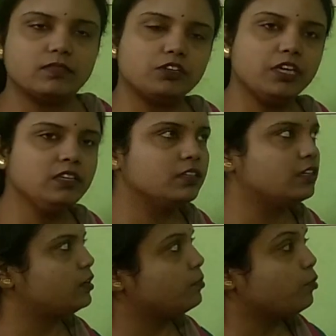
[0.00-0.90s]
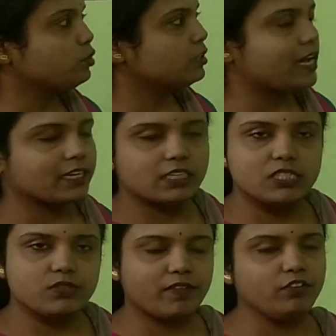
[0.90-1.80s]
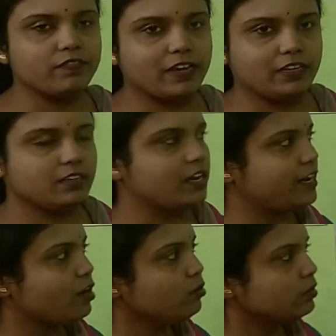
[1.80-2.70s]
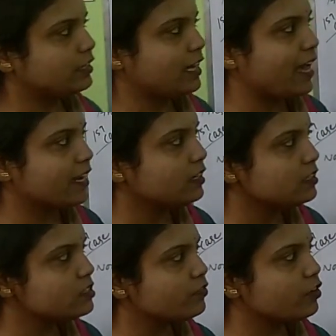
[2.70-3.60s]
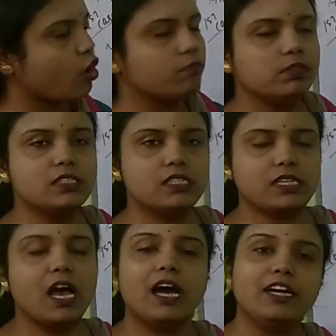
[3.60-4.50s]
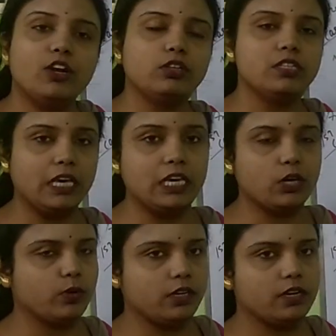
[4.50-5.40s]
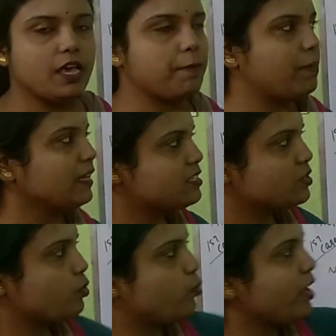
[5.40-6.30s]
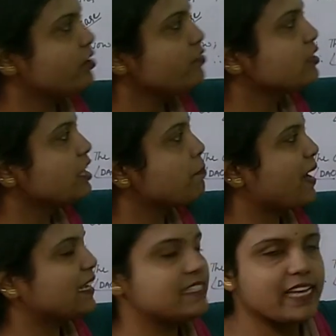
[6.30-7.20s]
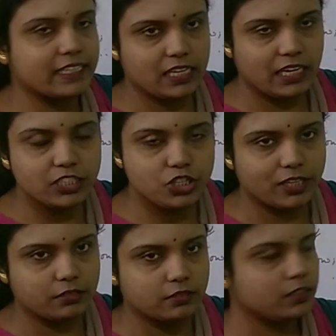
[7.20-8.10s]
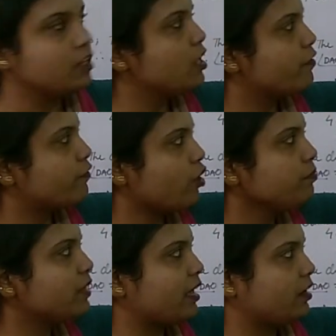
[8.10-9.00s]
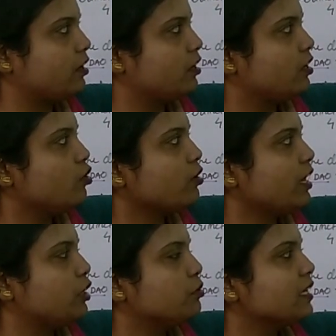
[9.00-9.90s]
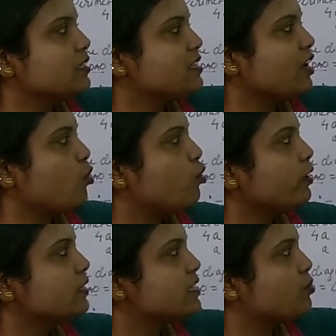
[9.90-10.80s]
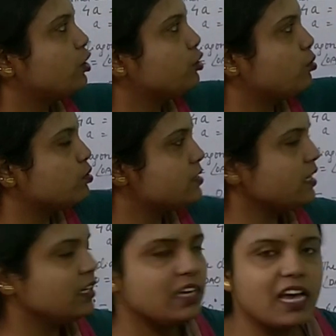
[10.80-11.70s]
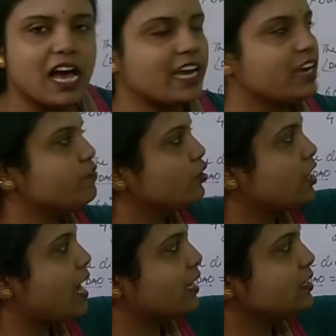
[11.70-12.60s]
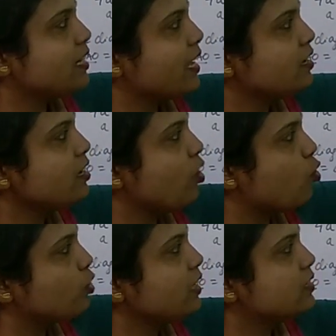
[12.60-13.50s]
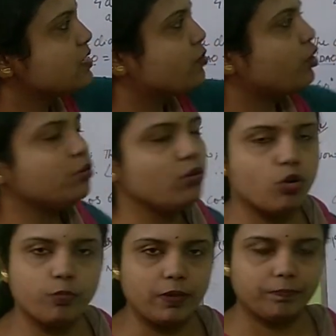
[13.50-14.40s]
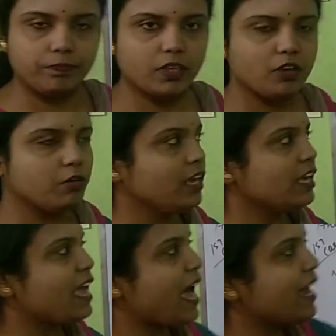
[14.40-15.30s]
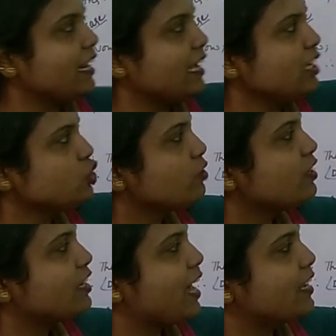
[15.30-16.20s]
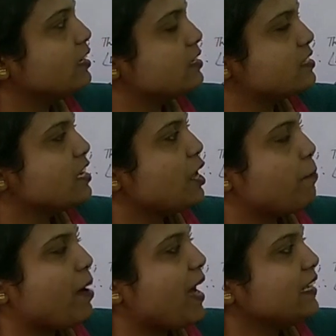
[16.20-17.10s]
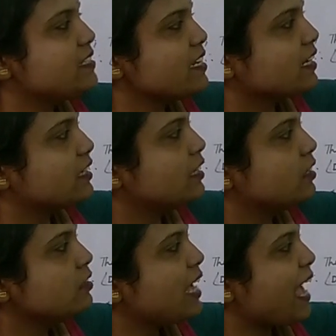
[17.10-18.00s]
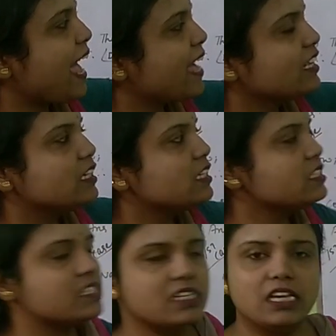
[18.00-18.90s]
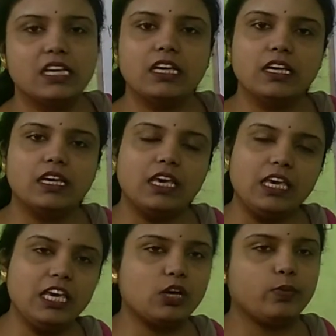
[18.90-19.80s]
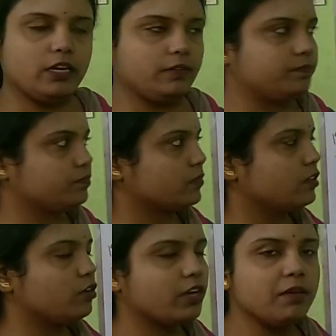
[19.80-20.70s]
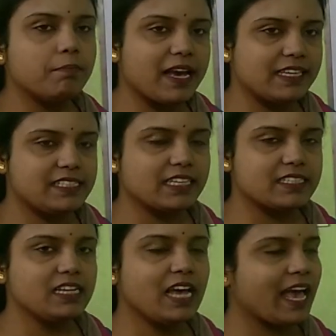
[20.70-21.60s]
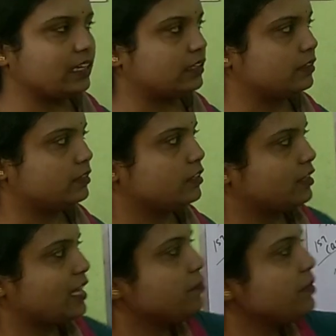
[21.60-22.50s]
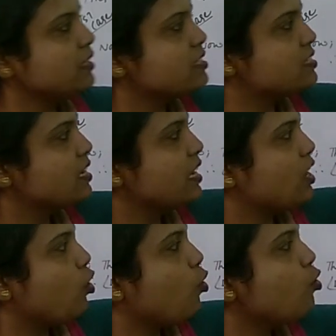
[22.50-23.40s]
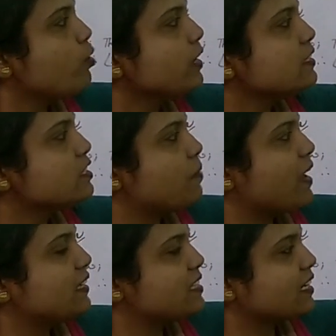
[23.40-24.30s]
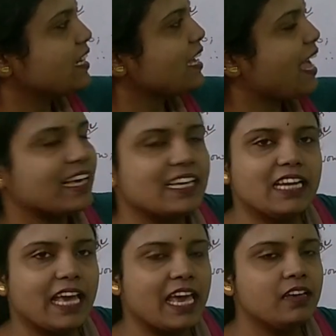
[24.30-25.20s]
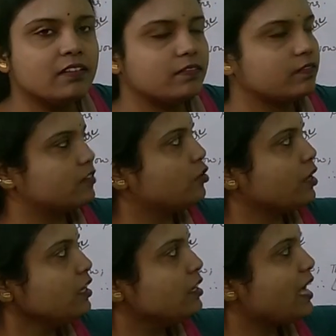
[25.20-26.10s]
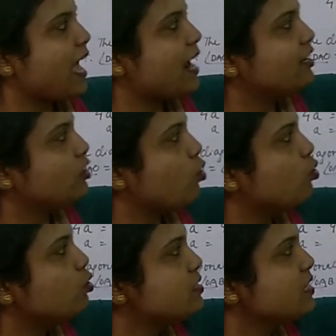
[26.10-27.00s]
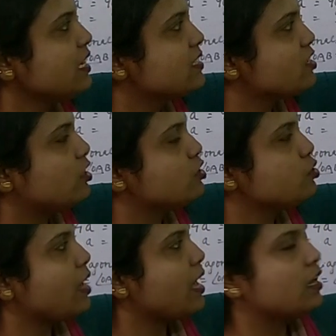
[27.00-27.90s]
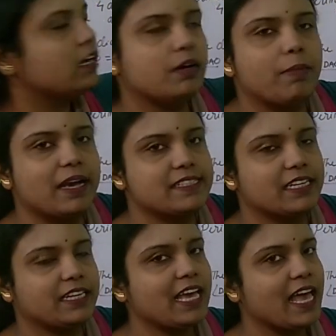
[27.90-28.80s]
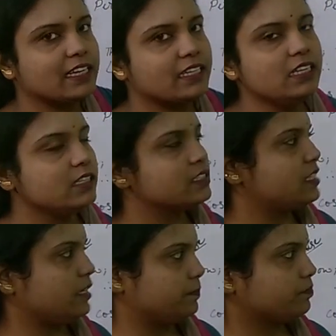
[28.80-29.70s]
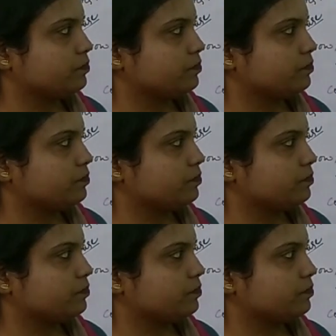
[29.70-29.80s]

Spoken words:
Okay. Both the diagonals you have to find. Now diagonals of a rhombus are not equal, but wherever they bisect each other, from there, okay, you can say OA is equal to OC. Again for the other diagonal, OD is equal to OB. Okay, and each of the diagonals bisect the angles equally. Okay, bisects the angle. That means OA is bisecting angle A. Okay, and OC is also bisecting angle C.